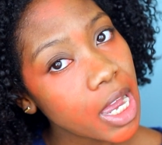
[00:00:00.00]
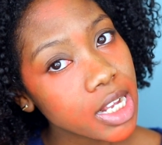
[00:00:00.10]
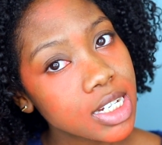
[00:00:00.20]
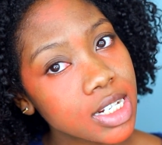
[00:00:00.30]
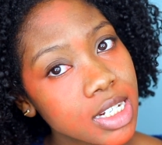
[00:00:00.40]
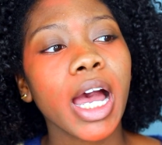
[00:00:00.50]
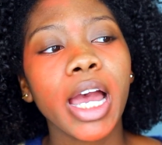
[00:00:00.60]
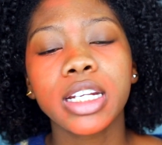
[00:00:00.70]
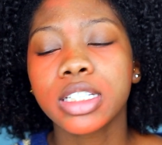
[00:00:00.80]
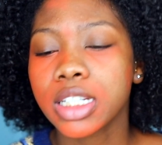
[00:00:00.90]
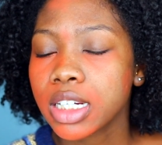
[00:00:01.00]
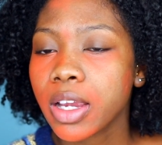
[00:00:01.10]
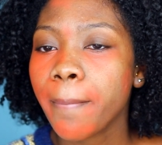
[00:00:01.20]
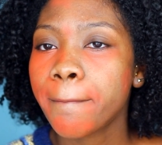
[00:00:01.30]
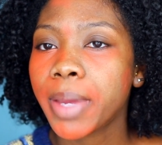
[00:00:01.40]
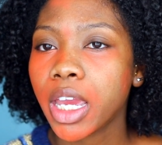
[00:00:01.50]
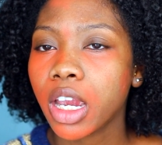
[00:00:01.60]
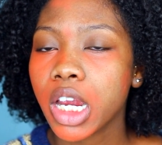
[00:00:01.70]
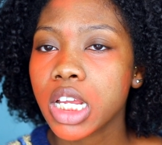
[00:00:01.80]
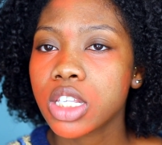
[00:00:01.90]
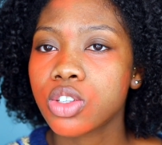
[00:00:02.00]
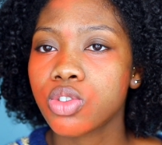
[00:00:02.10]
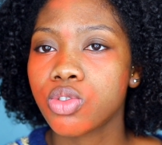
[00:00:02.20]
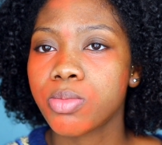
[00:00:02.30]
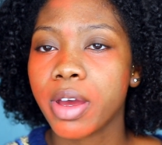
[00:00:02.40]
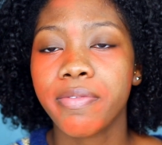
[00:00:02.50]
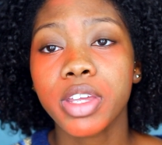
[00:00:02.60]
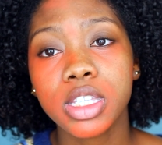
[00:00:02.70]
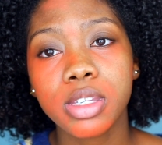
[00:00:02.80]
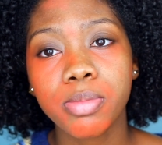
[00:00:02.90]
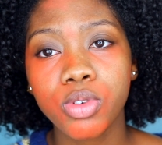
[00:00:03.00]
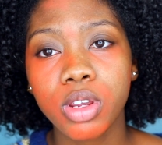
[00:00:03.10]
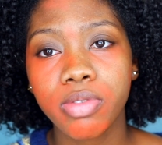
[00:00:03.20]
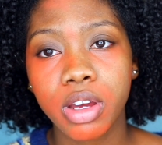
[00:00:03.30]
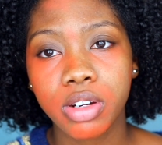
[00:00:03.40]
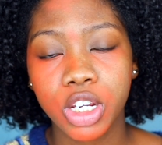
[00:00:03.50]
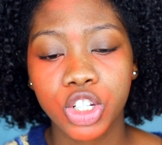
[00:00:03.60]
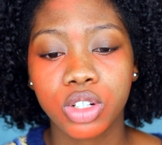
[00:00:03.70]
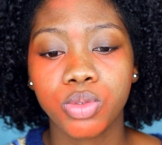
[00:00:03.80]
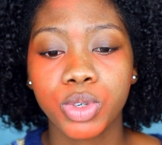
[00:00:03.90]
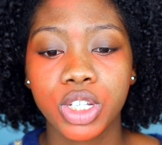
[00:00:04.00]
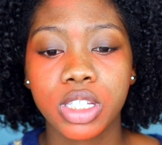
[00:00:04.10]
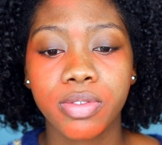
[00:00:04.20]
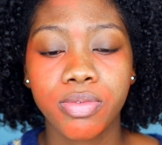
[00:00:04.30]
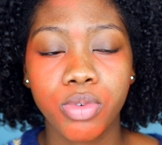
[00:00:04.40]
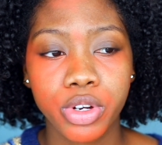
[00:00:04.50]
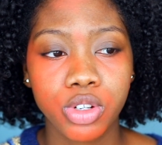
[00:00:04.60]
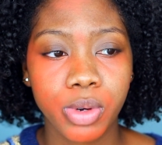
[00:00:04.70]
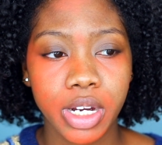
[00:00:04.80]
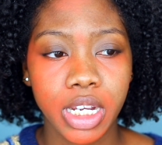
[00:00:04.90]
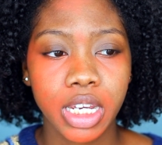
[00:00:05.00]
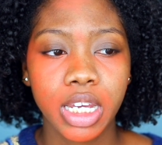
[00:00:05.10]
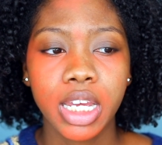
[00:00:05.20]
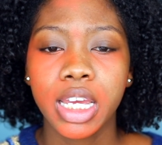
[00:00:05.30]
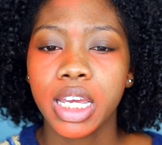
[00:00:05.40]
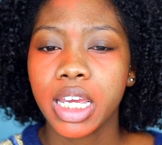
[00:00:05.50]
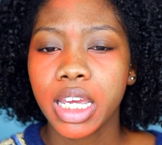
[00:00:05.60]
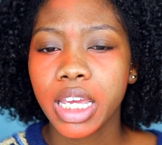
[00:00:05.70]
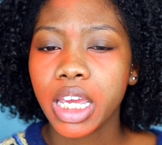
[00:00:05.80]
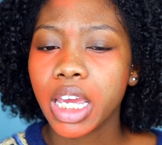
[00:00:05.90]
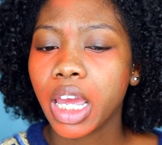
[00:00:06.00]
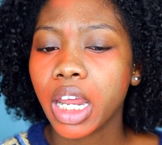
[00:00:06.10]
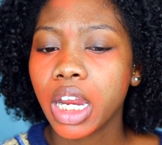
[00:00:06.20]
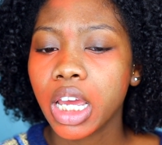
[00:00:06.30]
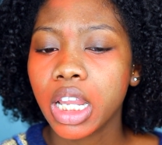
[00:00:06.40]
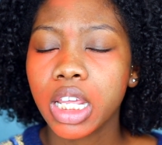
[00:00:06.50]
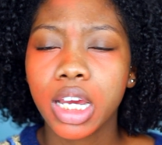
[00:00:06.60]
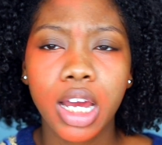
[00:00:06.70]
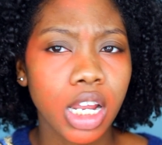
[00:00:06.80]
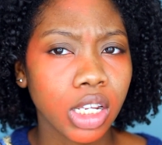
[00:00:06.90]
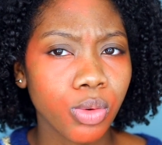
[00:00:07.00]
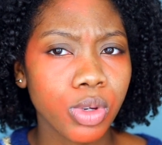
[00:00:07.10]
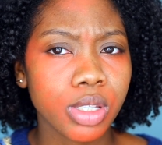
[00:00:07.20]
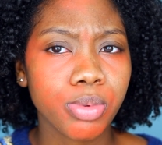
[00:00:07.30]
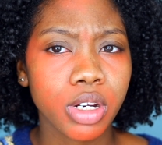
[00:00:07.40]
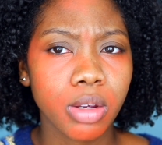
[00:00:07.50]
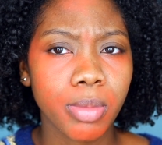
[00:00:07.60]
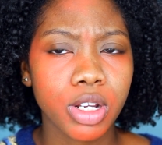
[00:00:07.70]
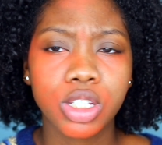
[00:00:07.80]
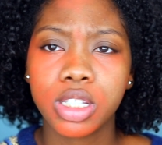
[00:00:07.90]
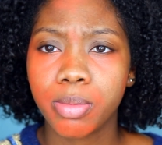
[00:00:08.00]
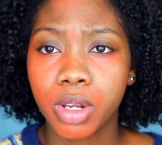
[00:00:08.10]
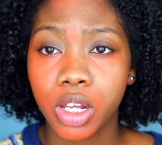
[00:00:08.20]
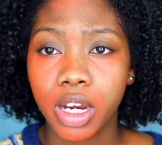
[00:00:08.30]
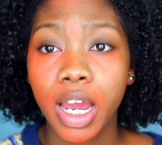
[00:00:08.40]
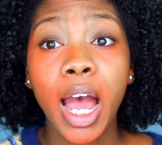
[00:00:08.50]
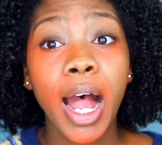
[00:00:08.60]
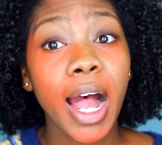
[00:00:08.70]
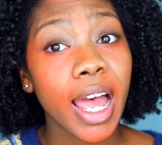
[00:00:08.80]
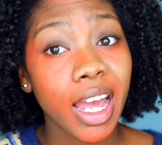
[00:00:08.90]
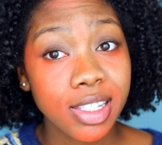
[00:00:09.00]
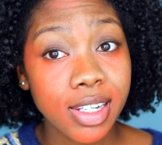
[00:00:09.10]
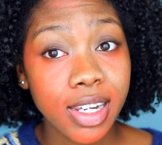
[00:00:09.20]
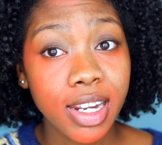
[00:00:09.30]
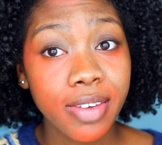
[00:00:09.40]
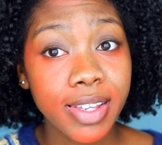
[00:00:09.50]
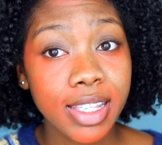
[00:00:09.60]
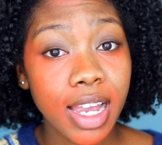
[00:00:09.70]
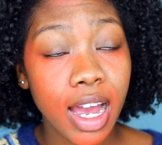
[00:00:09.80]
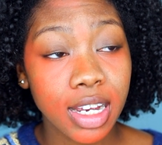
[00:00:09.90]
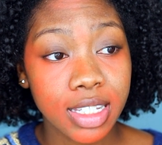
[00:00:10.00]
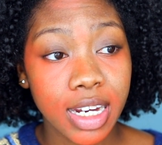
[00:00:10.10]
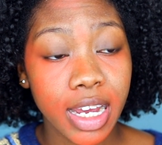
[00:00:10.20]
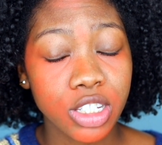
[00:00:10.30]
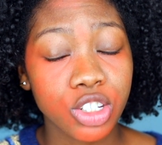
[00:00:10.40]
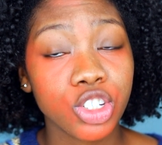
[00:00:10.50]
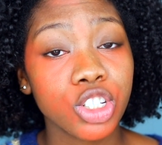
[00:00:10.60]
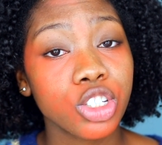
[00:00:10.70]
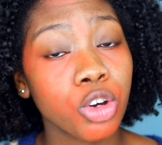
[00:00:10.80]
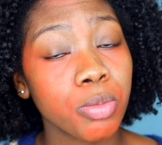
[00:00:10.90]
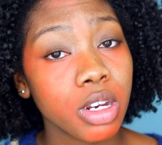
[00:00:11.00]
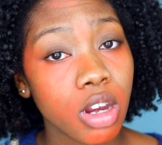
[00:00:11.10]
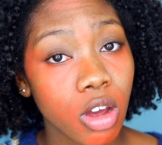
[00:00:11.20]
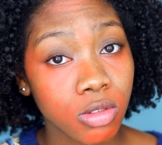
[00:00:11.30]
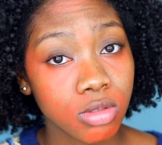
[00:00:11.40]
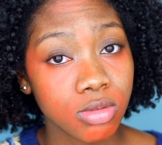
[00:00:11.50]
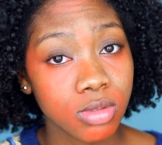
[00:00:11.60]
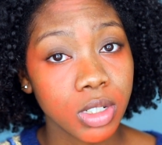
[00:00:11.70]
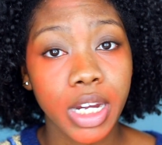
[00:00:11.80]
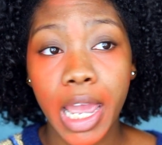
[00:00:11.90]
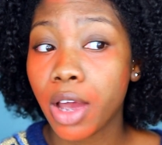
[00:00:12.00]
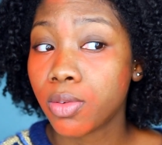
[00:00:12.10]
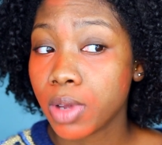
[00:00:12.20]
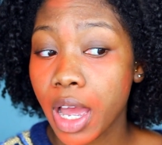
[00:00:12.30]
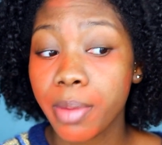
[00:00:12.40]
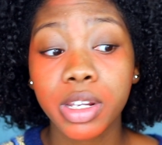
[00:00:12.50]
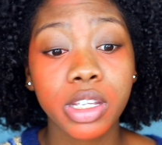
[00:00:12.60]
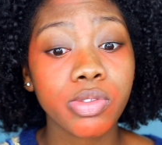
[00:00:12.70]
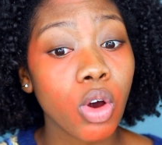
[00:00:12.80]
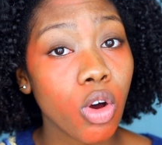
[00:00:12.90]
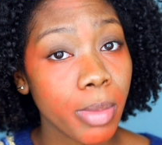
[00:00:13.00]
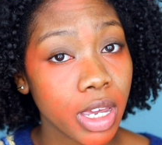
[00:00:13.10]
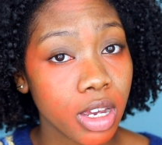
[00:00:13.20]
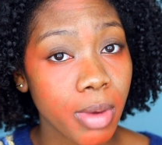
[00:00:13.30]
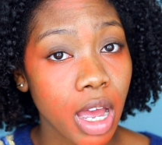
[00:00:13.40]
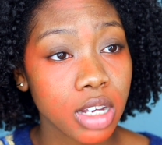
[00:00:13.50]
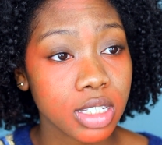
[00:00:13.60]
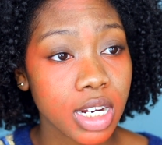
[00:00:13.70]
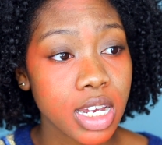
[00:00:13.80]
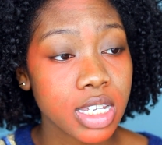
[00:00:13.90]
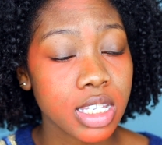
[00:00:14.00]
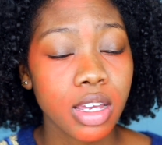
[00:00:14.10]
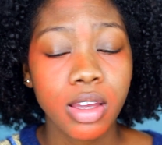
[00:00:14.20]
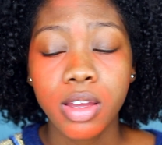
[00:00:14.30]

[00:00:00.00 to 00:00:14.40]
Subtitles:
but I did compare it to my Fenty Beauty foundation, which is in 420, and the color was pretty much similar. I asked the lady if it oxidizes. She told me no. Now I believe all makeup oxidizes,